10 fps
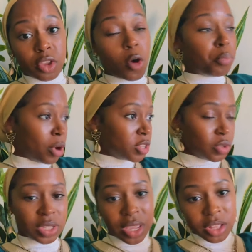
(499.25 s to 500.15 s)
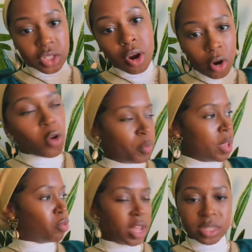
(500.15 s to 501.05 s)
the oppressors against our own
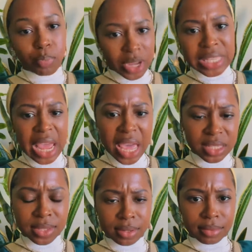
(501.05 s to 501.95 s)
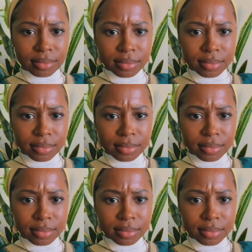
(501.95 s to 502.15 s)
people that's oppressing us.